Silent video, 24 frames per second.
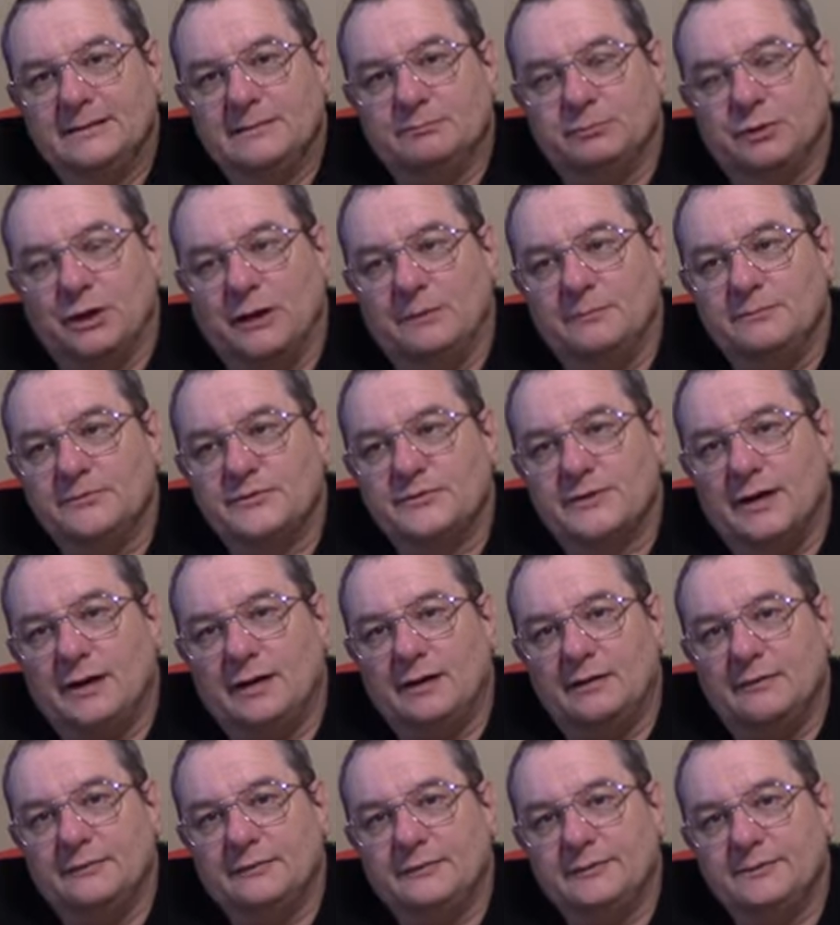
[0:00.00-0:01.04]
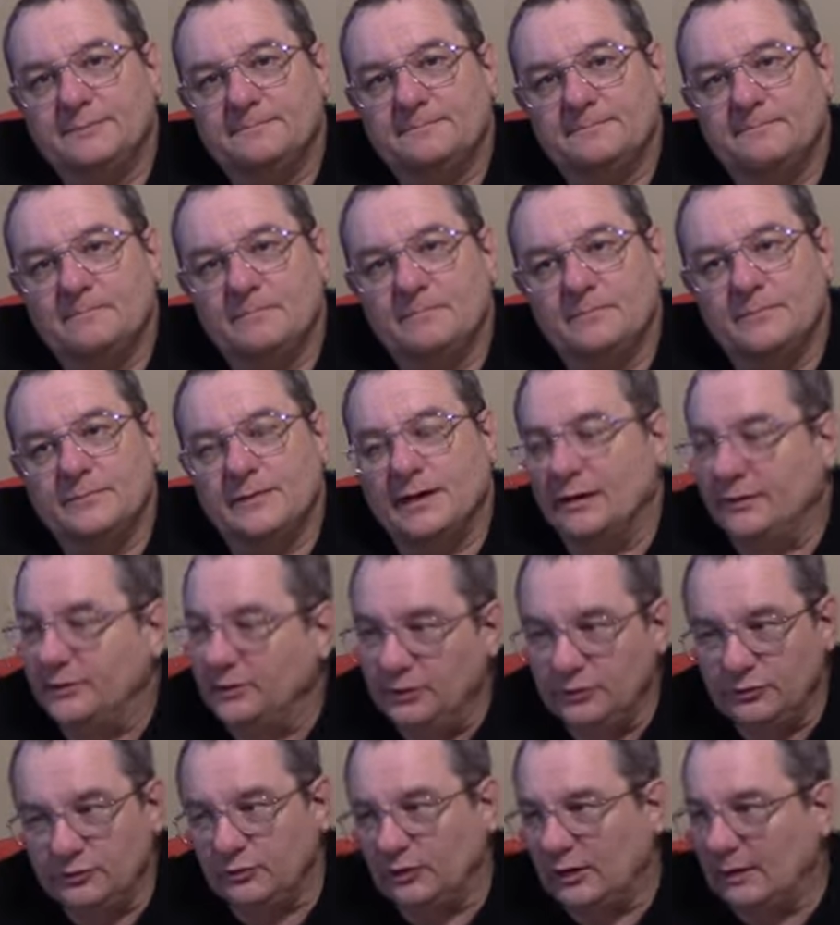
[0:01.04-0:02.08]
Problem solved. Now
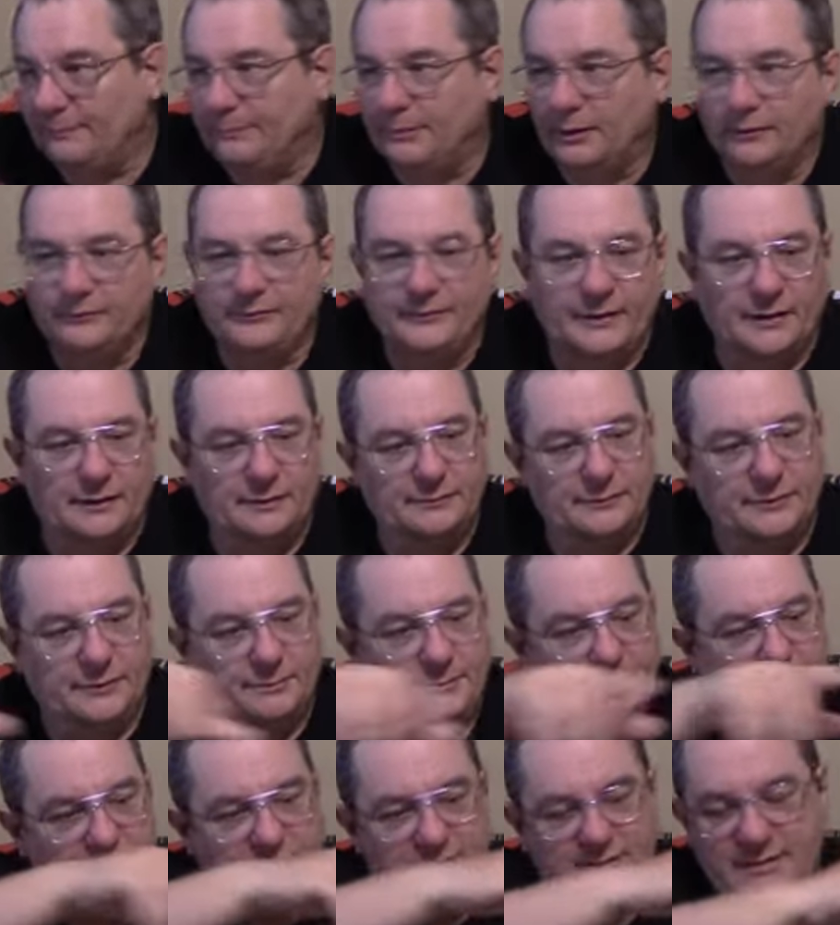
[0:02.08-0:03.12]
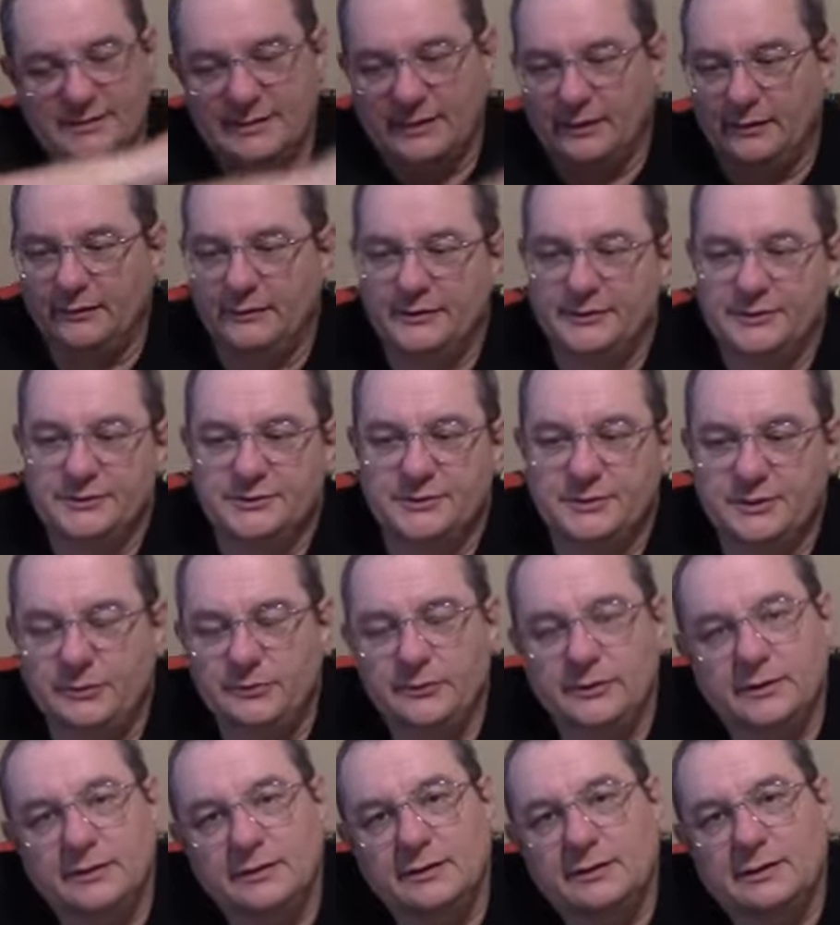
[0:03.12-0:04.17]
you can drop off the pieces out of this
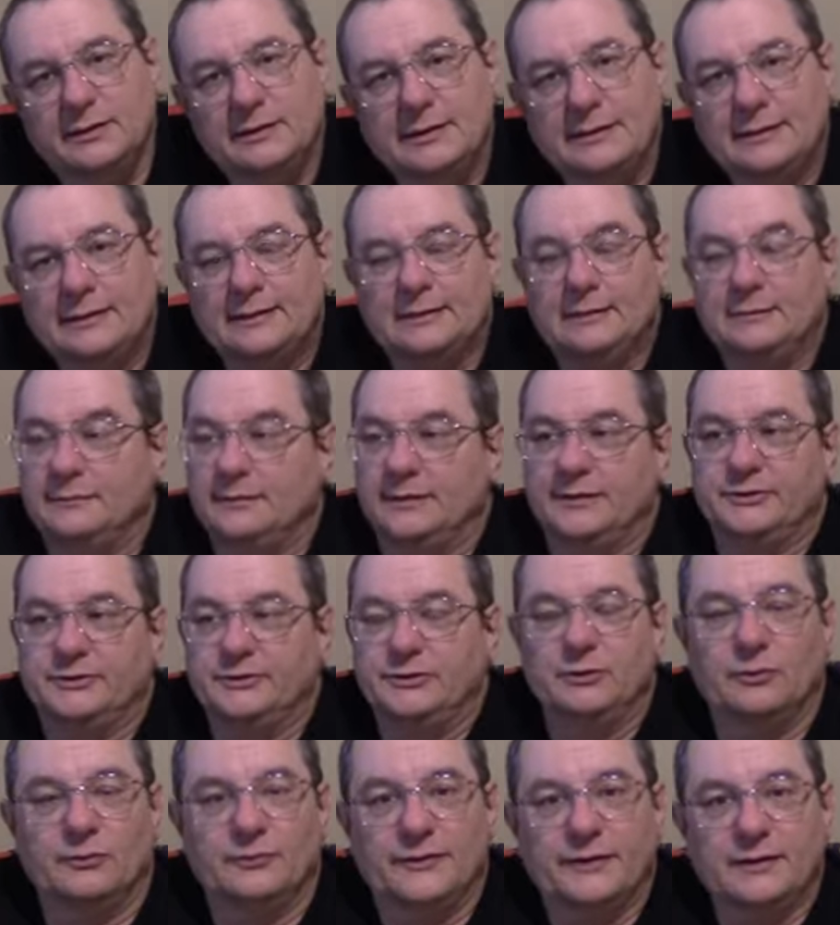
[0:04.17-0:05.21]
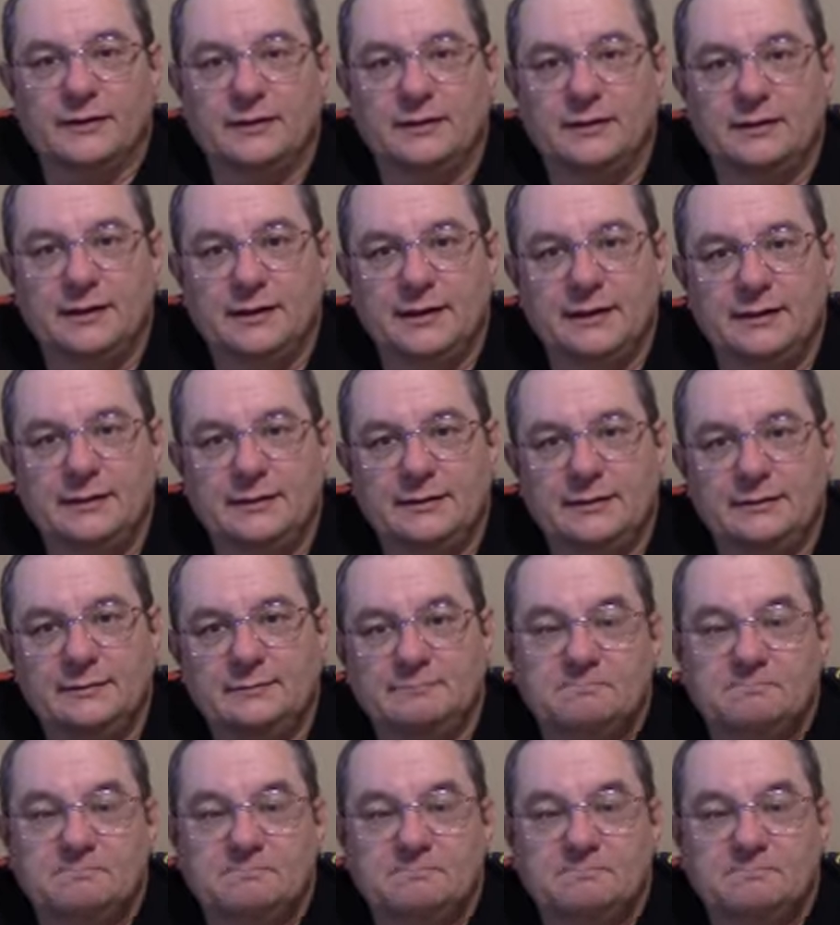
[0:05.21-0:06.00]
union that you don't think you need.